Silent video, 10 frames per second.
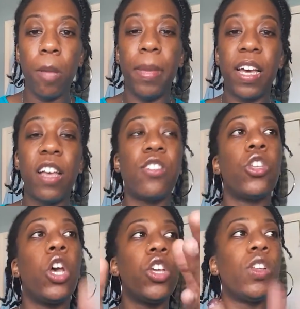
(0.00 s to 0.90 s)
because
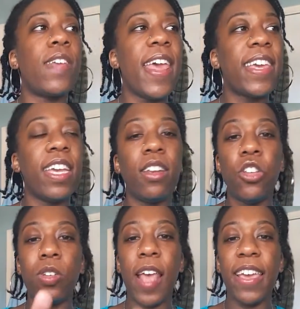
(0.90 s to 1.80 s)
you're taking
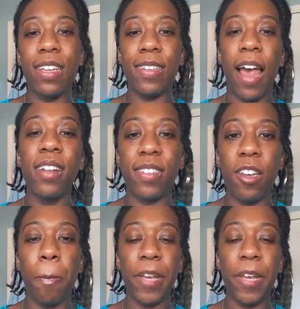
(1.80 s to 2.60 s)
talented